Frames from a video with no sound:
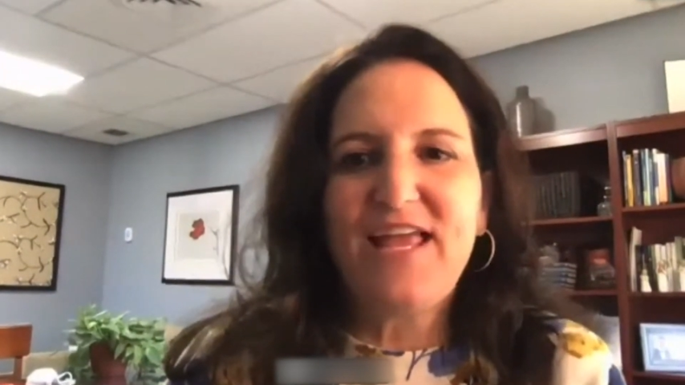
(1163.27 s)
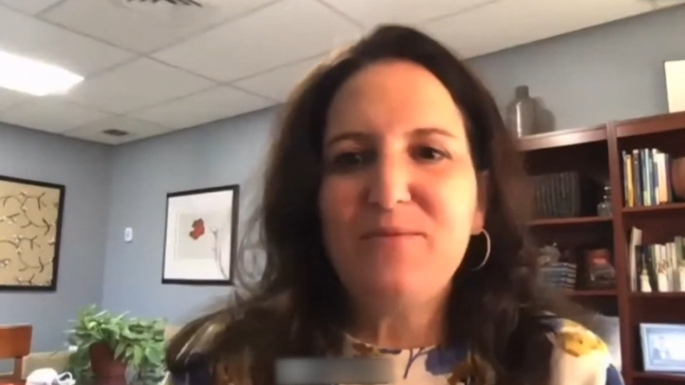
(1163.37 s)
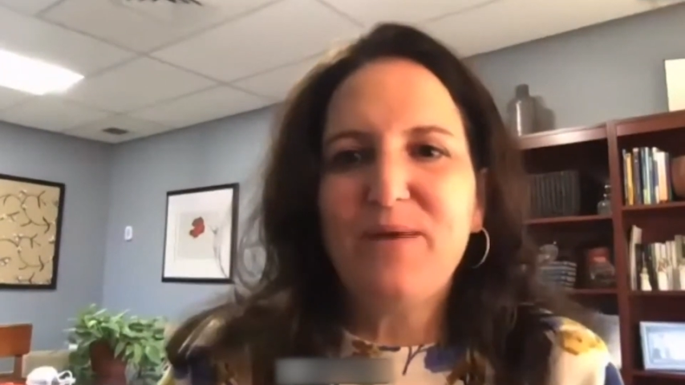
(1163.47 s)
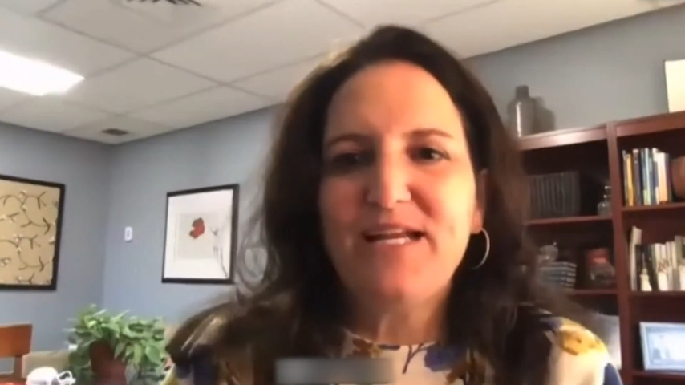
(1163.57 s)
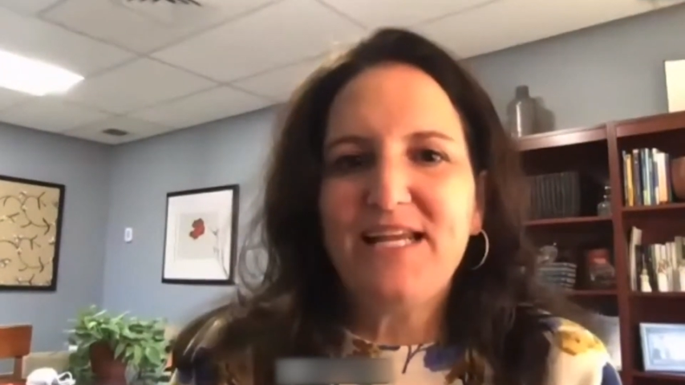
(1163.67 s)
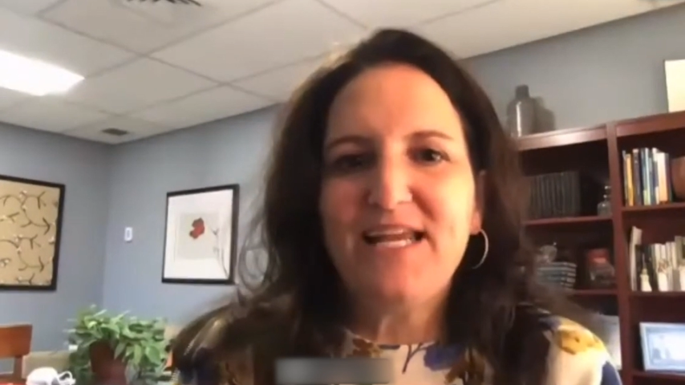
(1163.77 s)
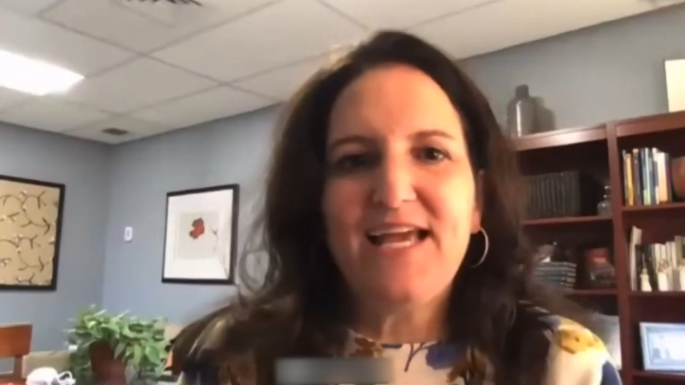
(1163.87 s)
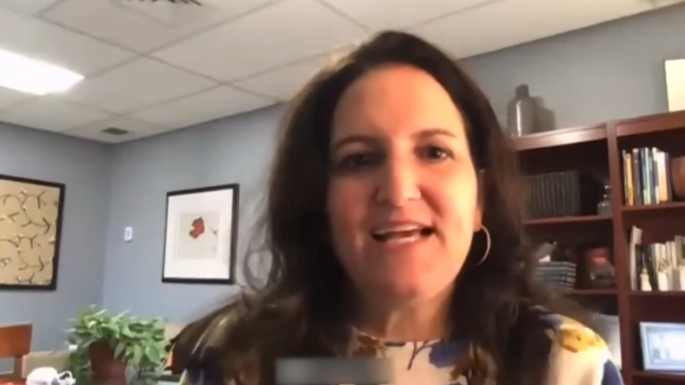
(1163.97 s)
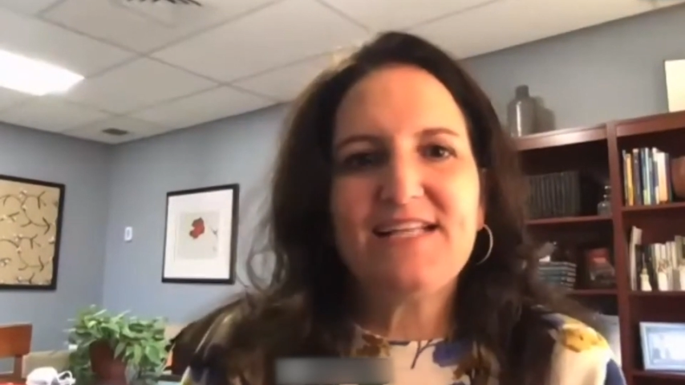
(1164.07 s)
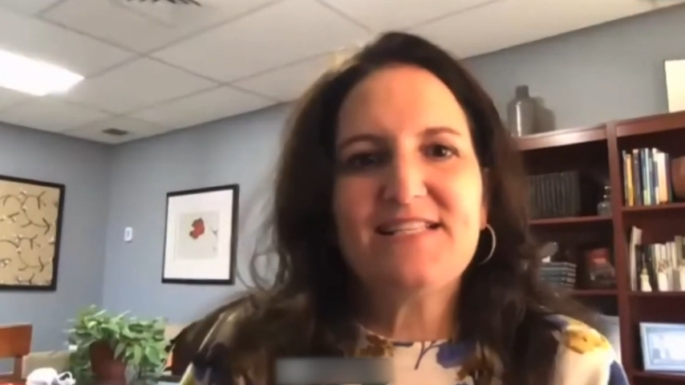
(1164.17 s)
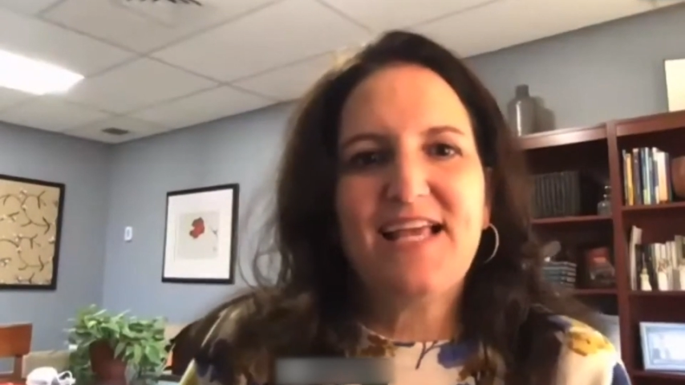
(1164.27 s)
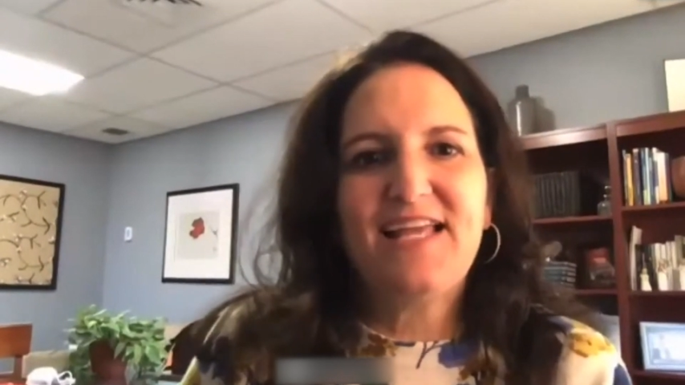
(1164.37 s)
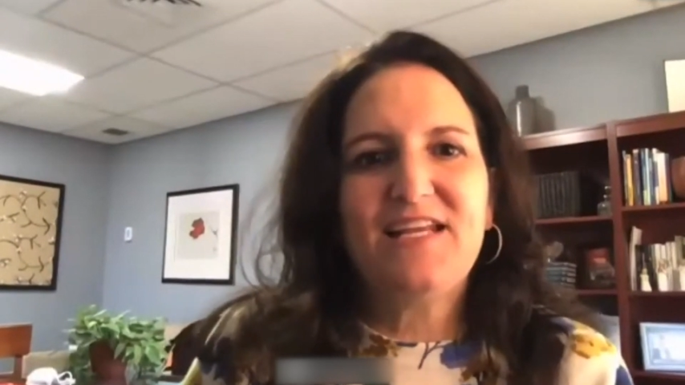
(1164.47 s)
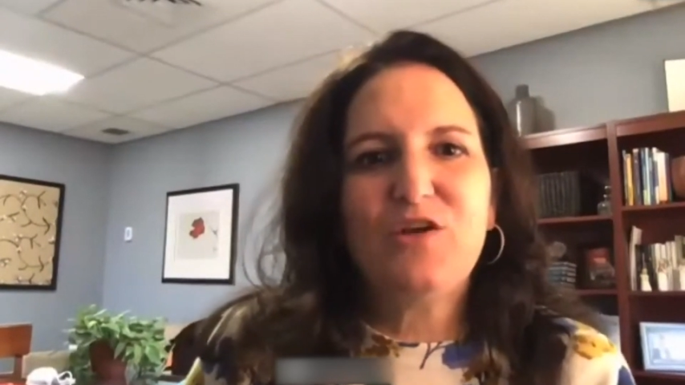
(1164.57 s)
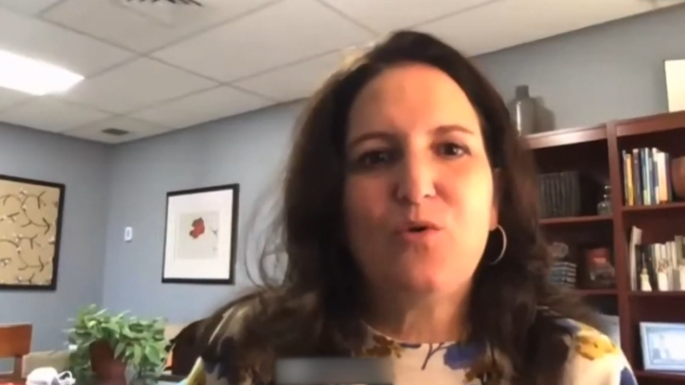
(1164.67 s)
anybody has
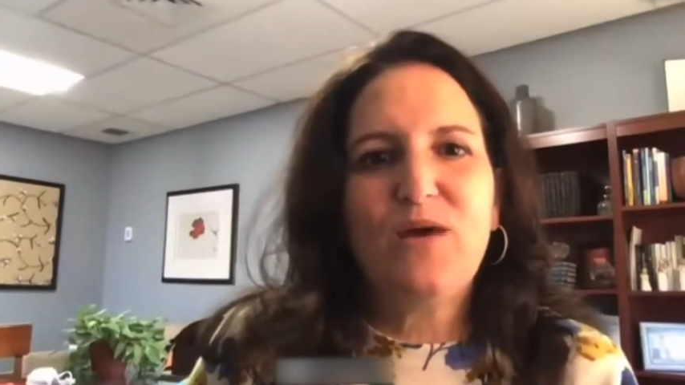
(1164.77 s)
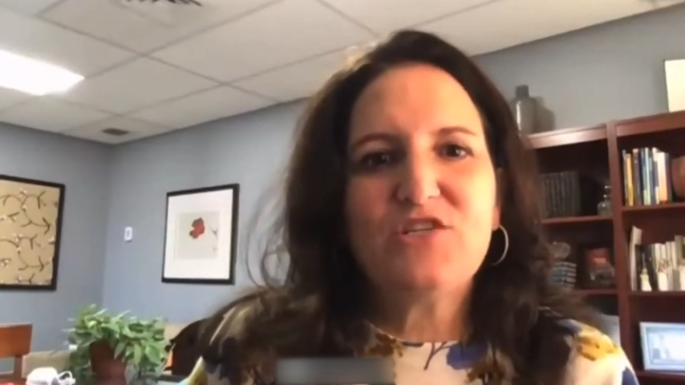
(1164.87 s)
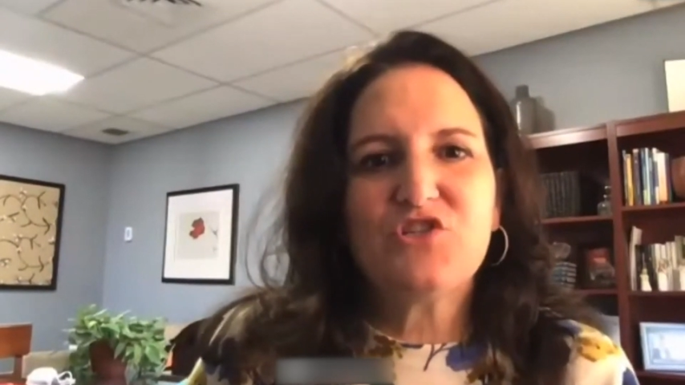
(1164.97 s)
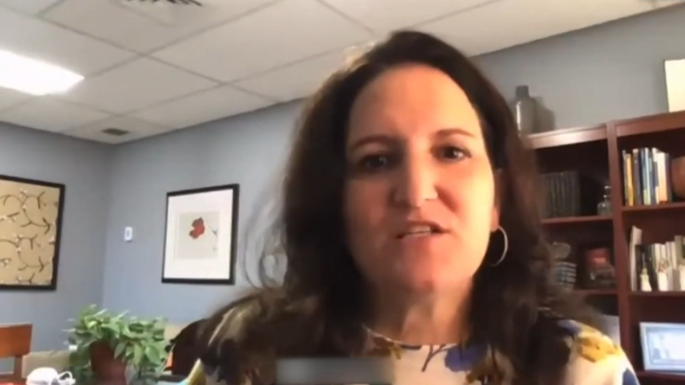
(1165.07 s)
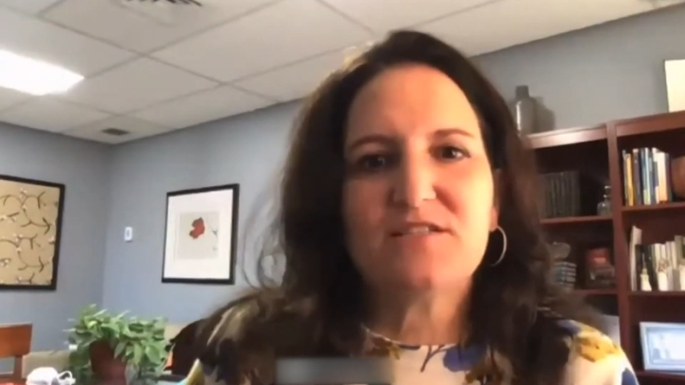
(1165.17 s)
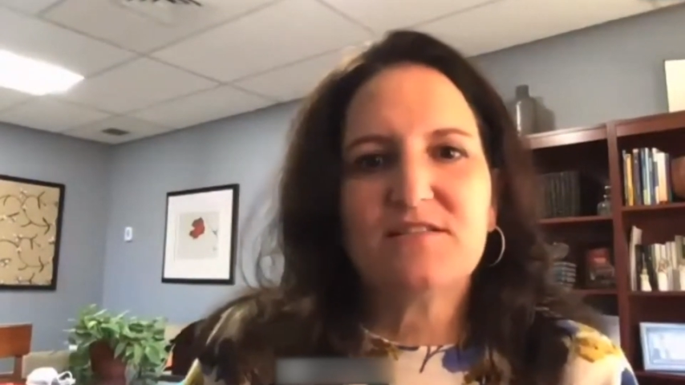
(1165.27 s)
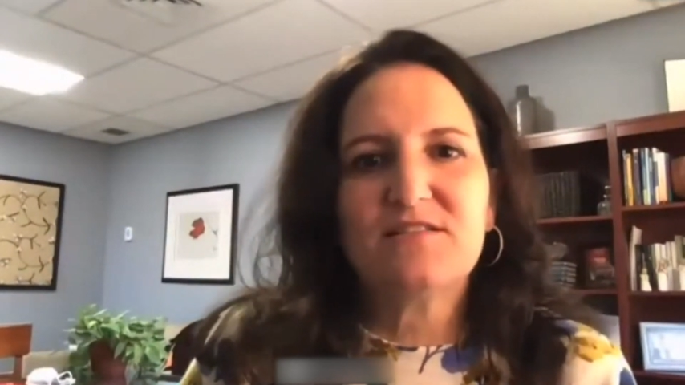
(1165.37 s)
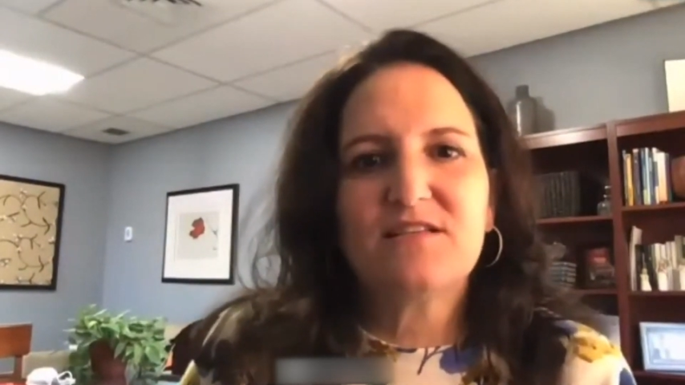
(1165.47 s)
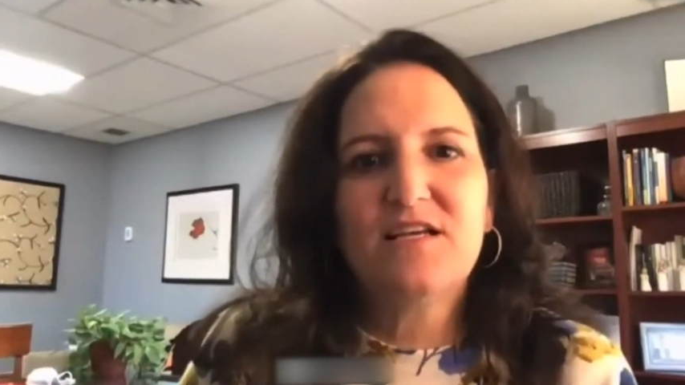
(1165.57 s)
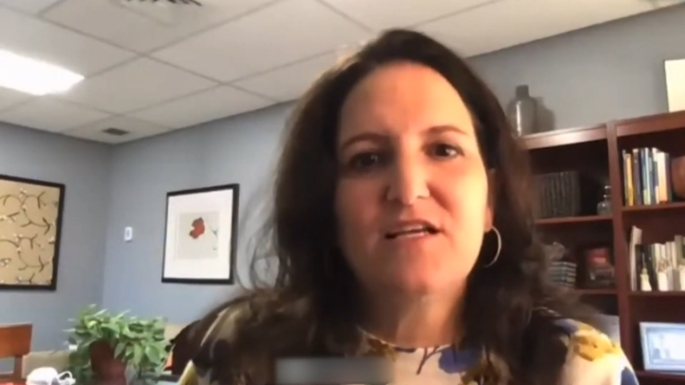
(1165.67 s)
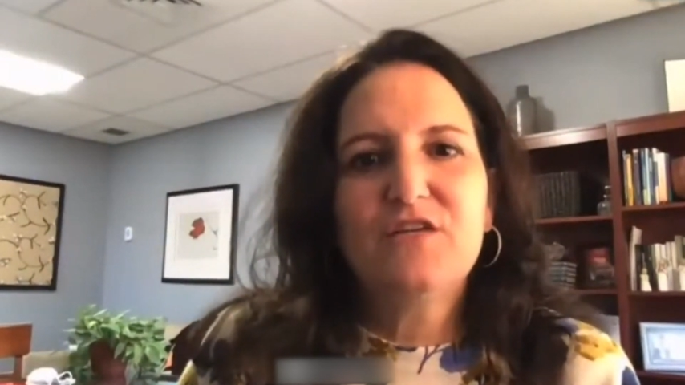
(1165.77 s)
any questions.